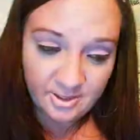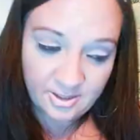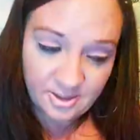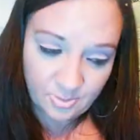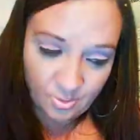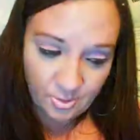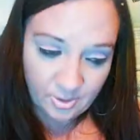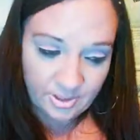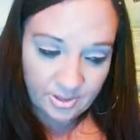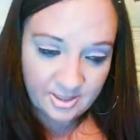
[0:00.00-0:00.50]

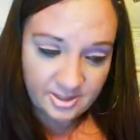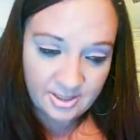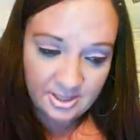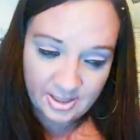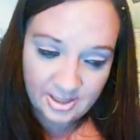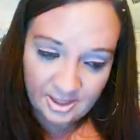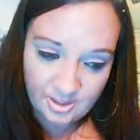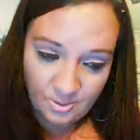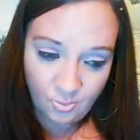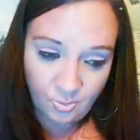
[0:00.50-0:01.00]
this was,
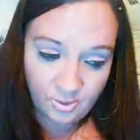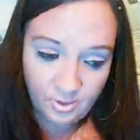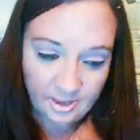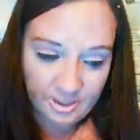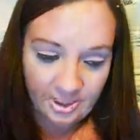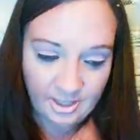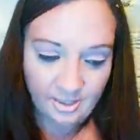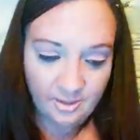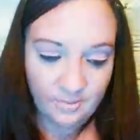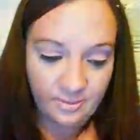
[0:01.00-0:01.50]
it didn't
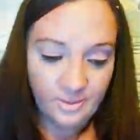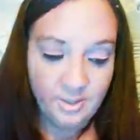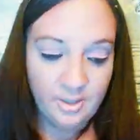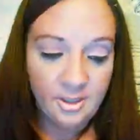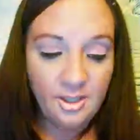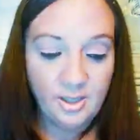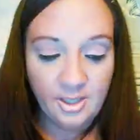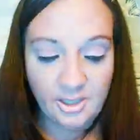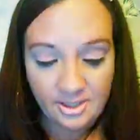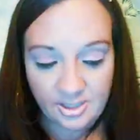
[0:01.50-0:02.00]
work out
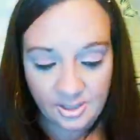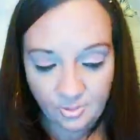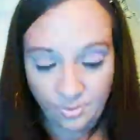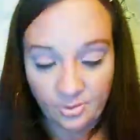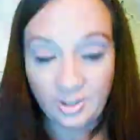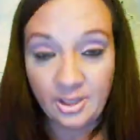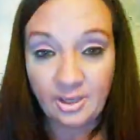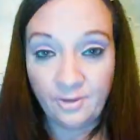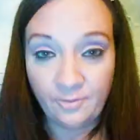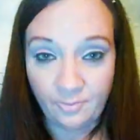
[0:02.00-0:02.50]
didn't
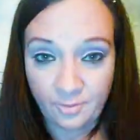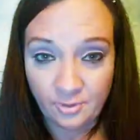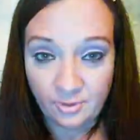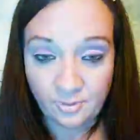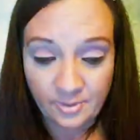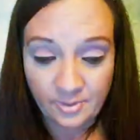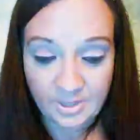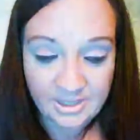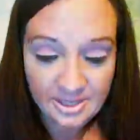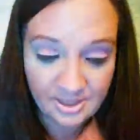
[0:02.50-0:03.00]
work out for
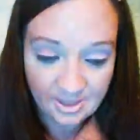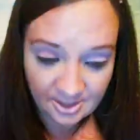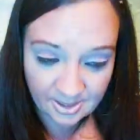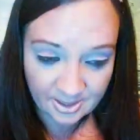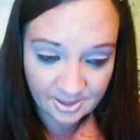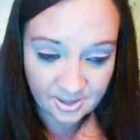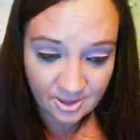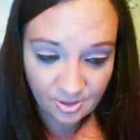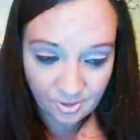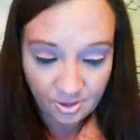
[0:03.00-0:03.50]
a reason
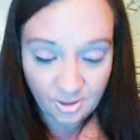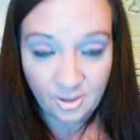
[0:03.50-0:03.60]
because you,